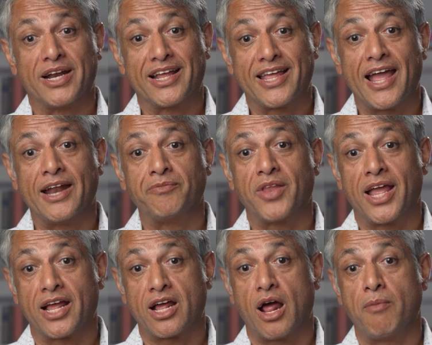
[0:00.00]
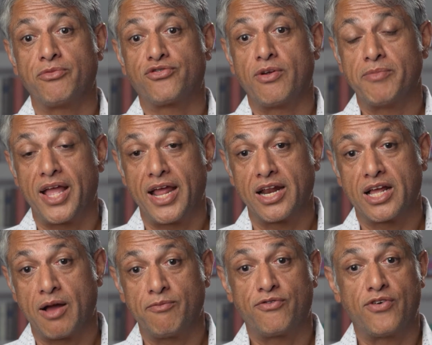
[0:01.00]
again, it comes from
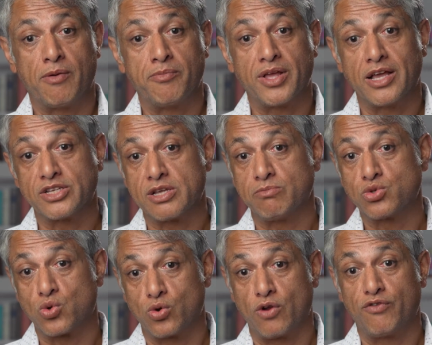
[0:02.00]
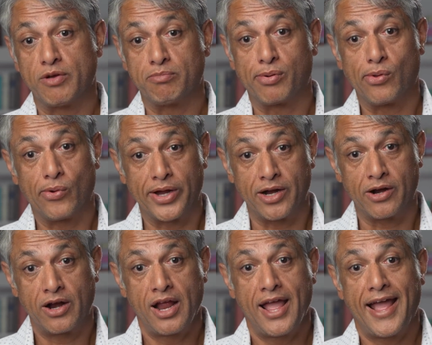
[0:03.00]
income from some sort of employer,
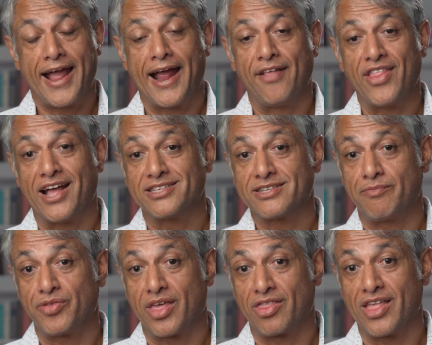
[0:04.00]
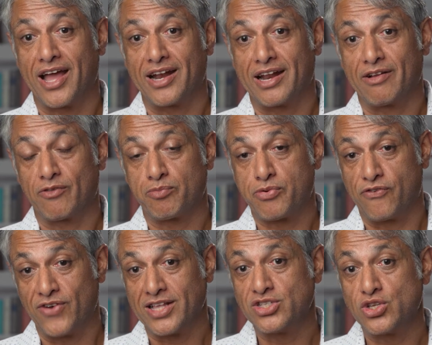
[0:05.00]
and that's something that
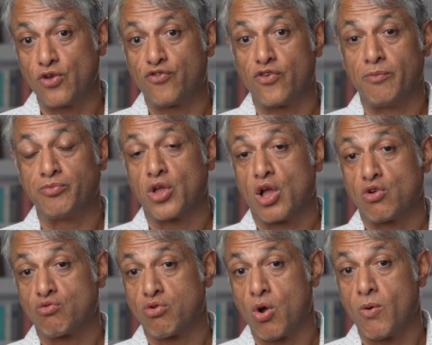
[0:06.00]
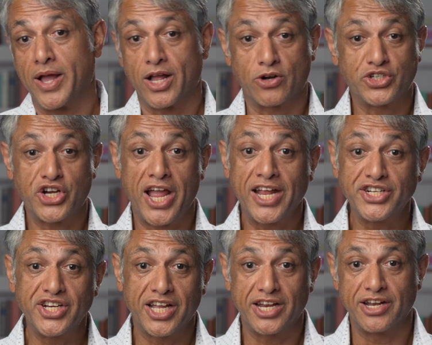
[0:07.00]
prevents you from growing or
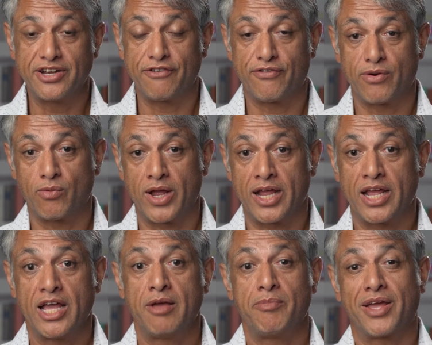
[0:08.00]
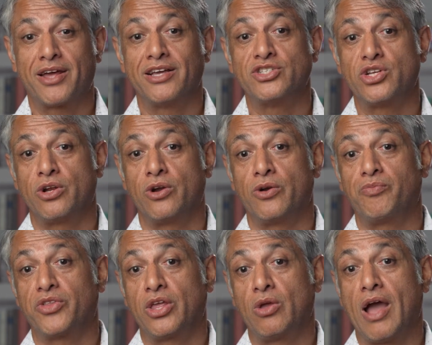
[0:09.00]
changing in a different way because
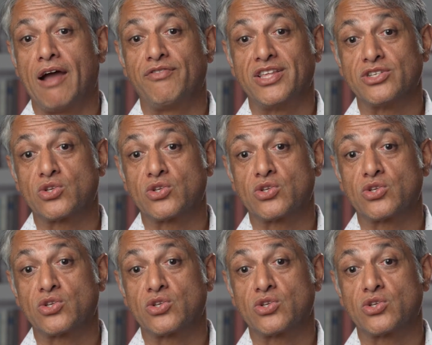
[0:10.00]
you have these